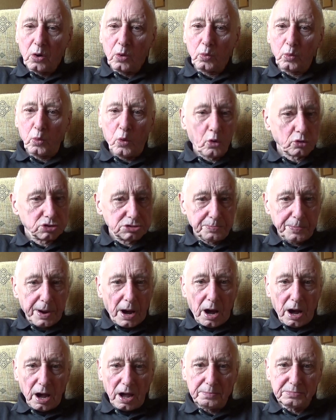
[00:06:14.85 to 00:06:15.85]
water
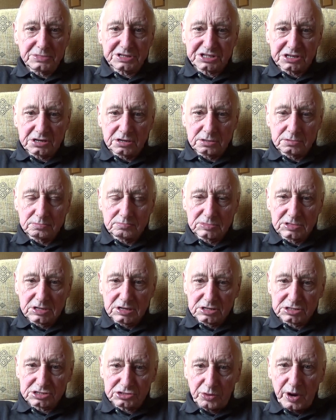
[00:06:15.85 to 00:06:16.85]
pipes
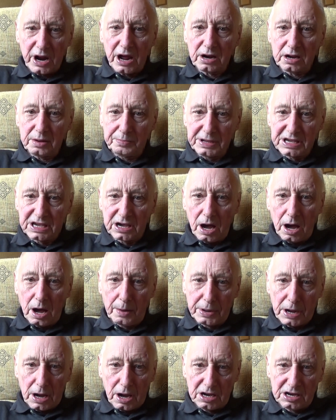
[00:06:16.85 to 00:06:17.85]
surrounded by
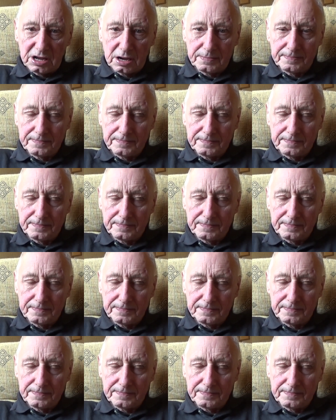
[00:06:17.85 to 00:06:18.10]
carbide.